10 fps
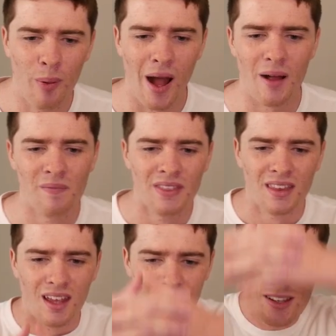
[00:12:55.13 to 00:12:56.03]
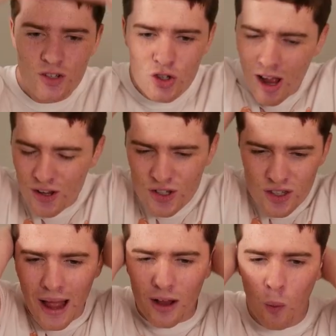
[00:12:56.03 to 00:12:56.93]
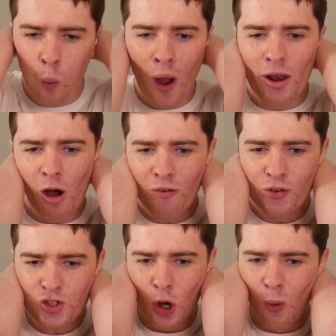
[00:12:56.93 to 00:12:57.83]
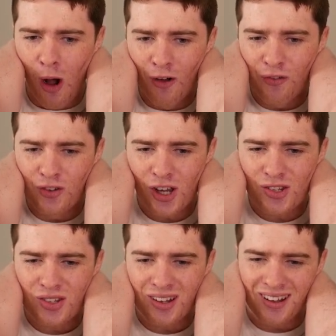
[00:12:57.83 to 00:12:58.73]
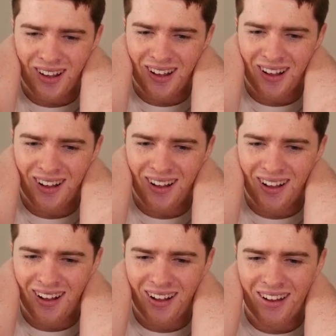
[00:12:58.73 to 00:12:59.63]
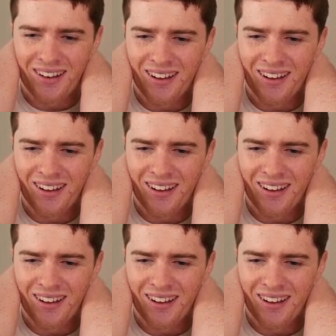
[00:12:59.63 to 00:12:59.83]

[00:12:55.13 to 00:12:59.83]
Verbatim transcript: But... it's just like 1 off, 2 off, just, oh